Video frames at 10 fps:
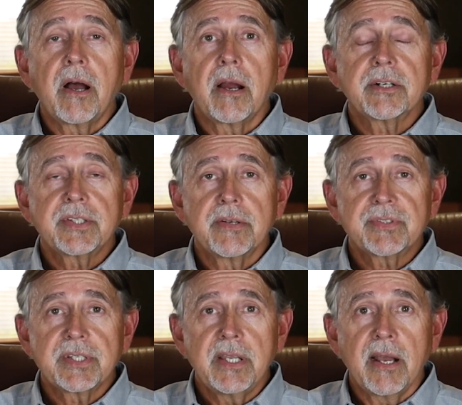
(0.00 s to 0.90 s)

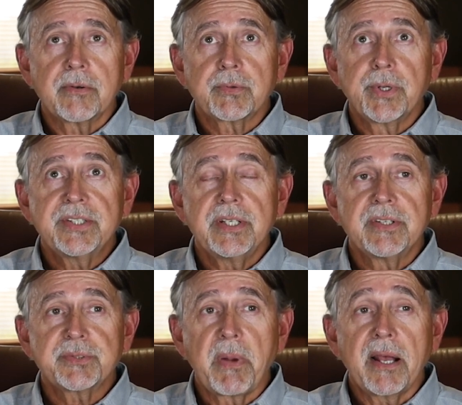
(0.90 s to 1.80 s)
RTFC on reaching
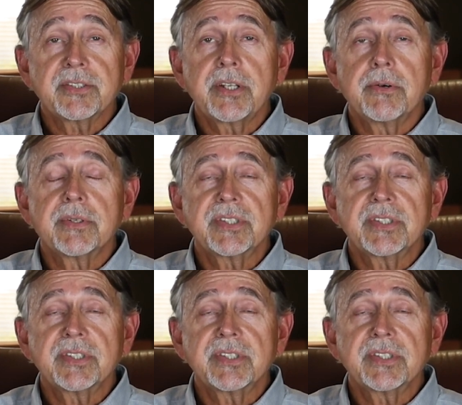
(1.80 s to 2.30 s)
this milestone